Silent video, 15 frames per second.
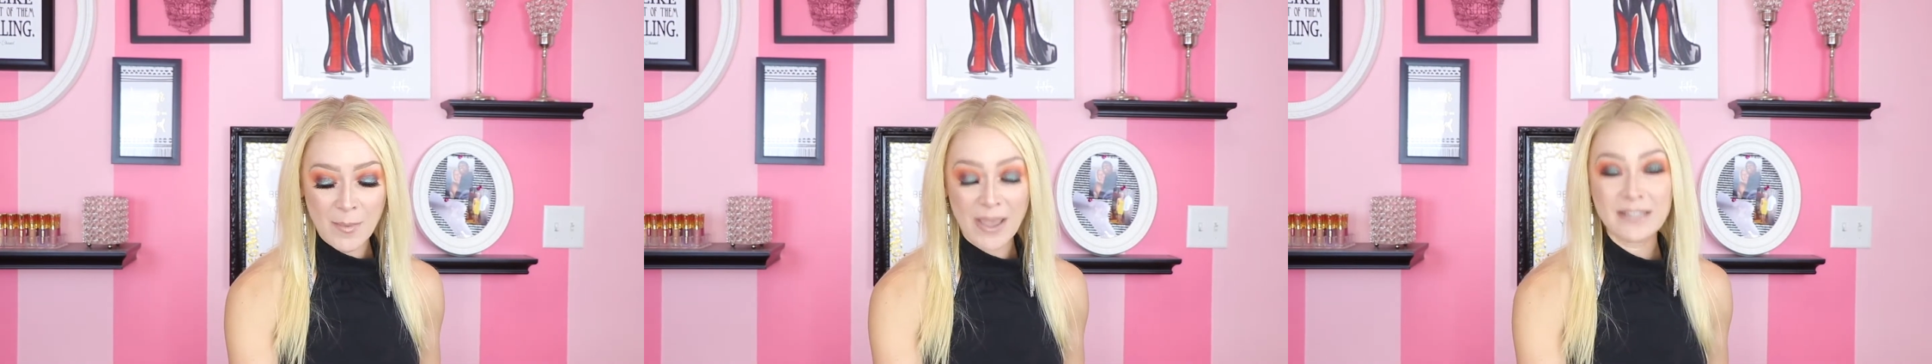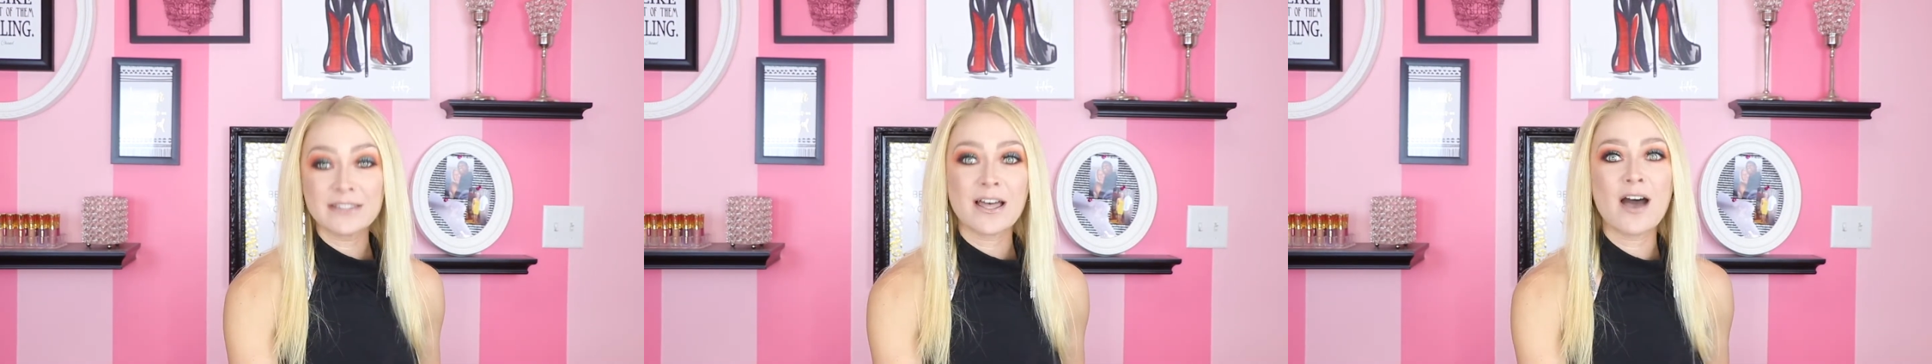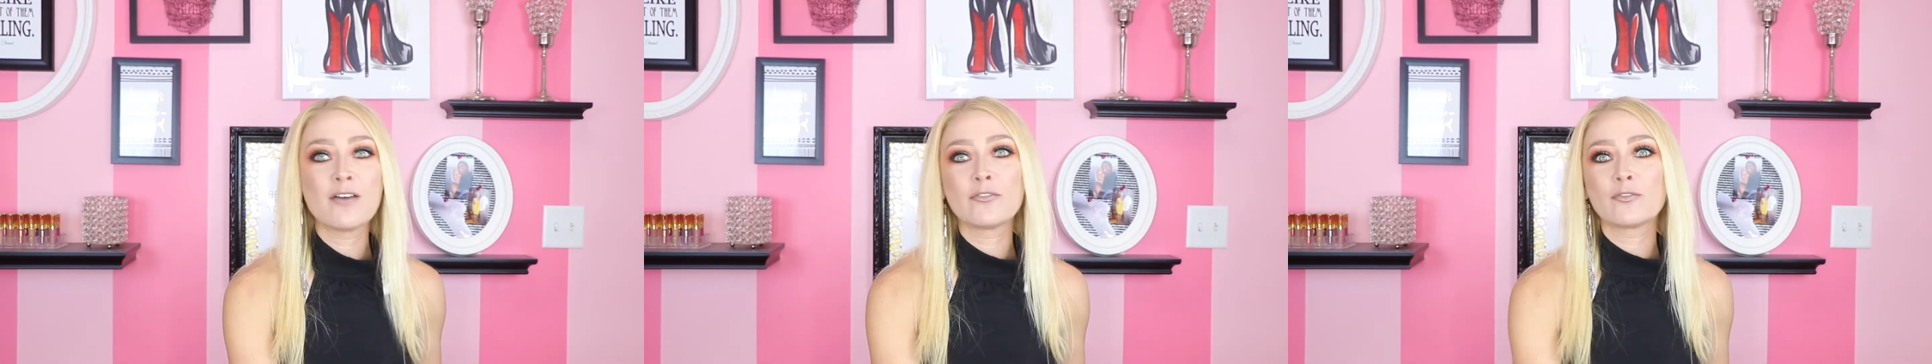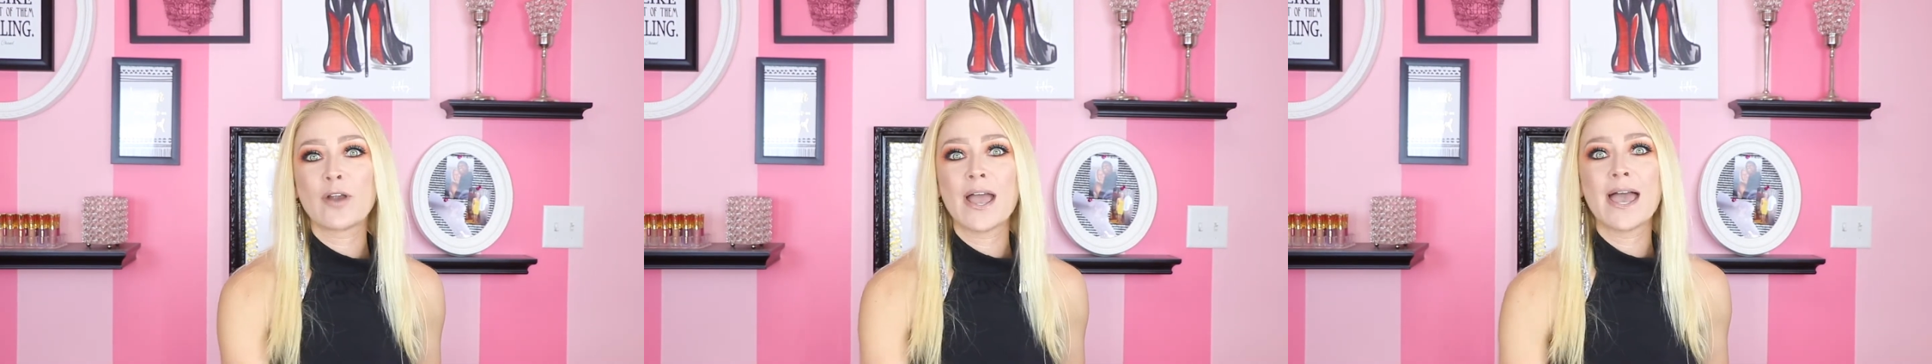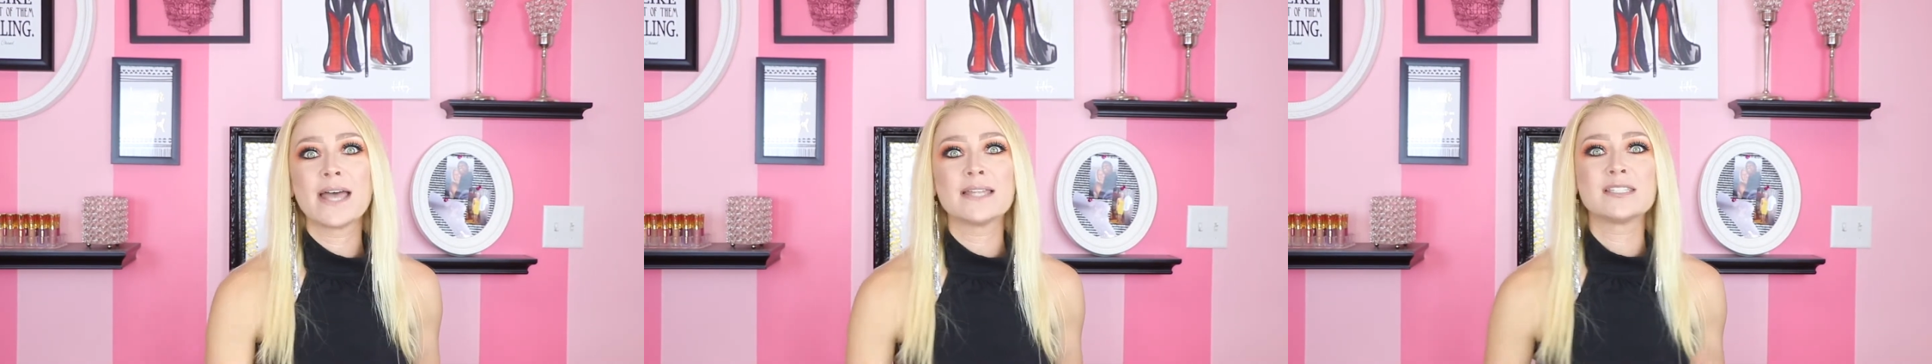I love
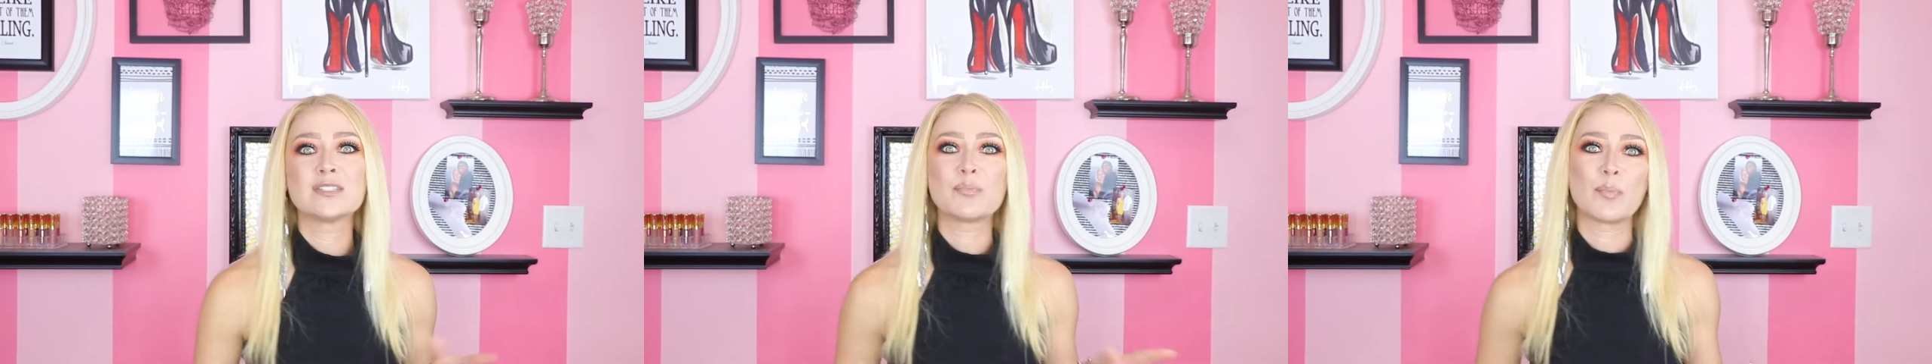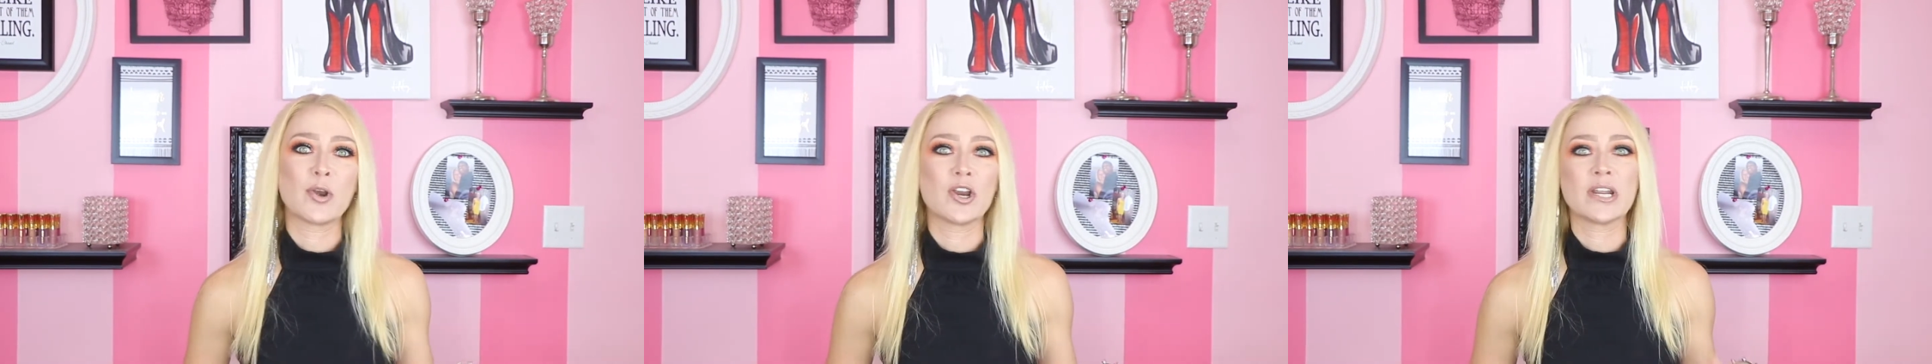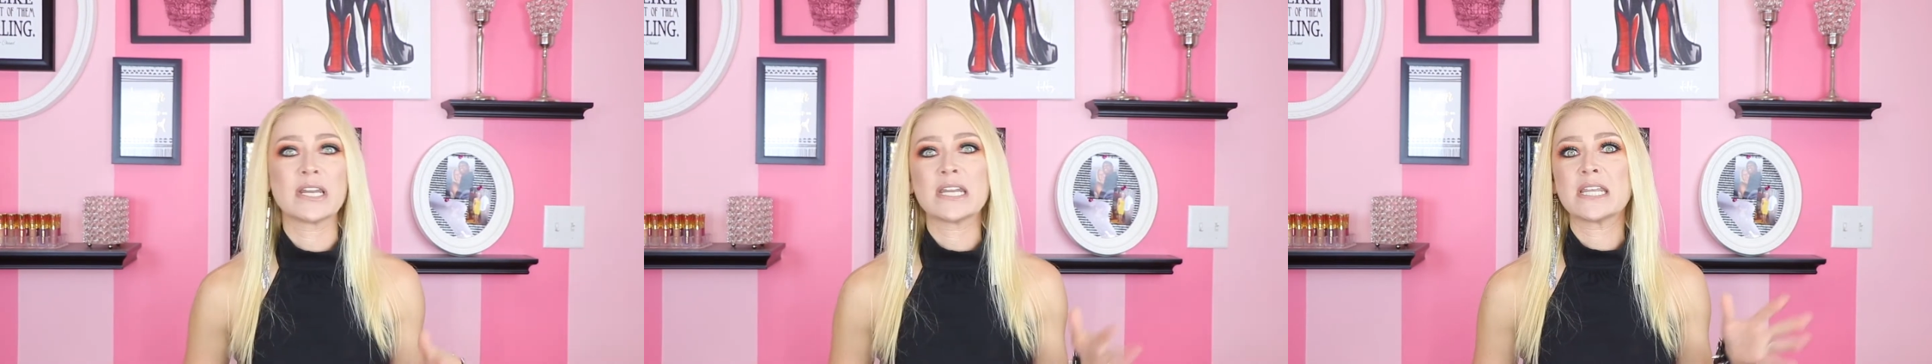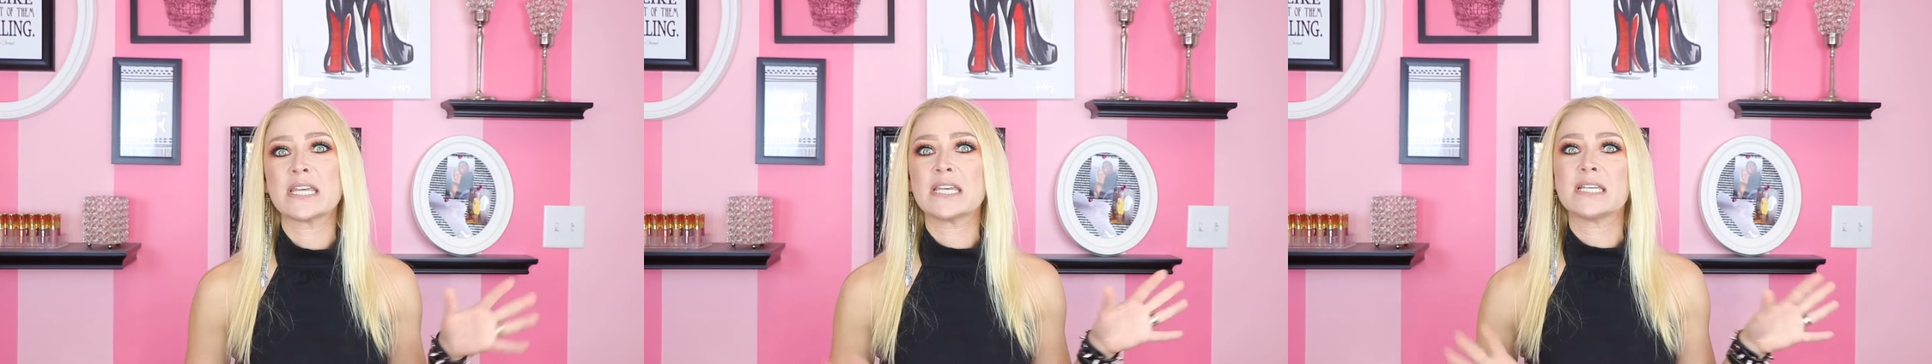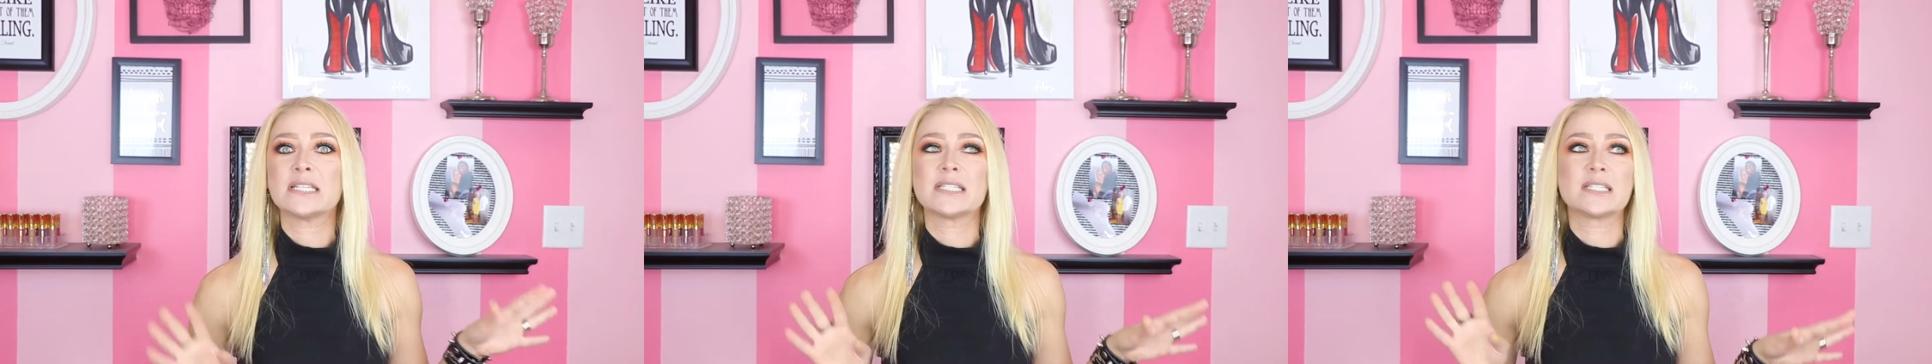reds,
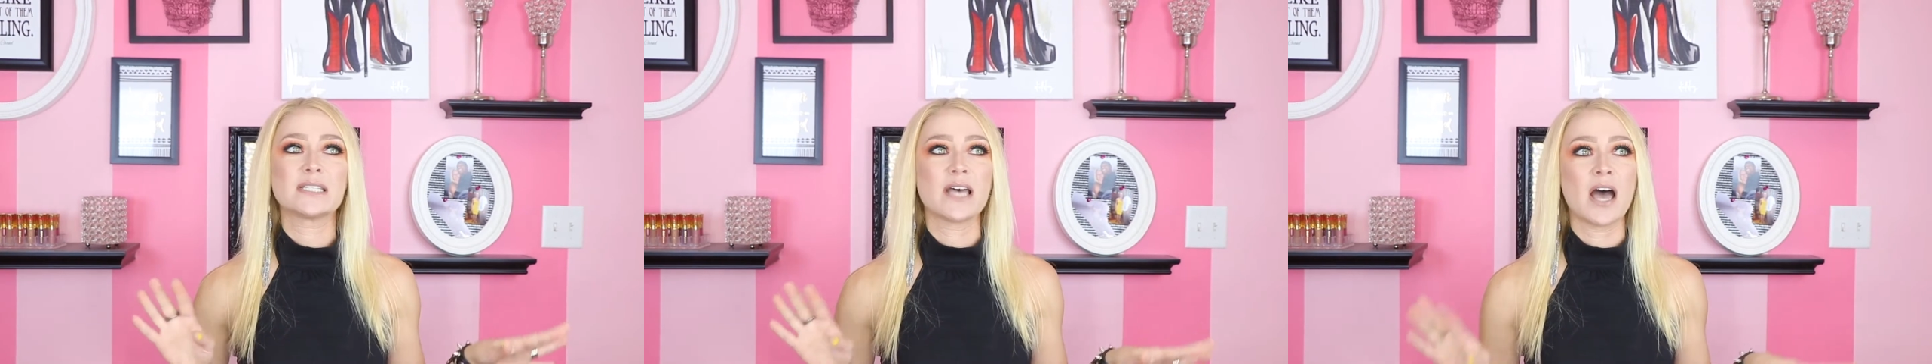burgundies,